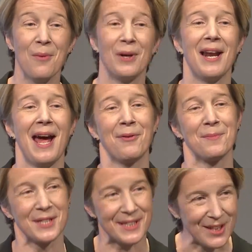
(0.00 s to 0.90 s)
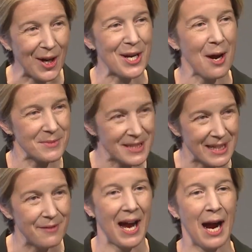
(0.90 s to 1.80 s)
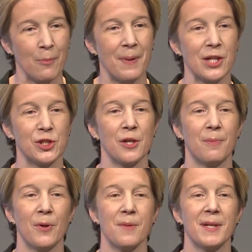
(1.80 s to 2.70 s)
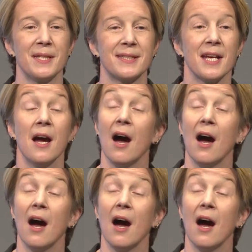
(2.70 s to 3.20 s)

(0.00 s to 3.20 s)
will allow them to sign up to deliver outpatient appointments,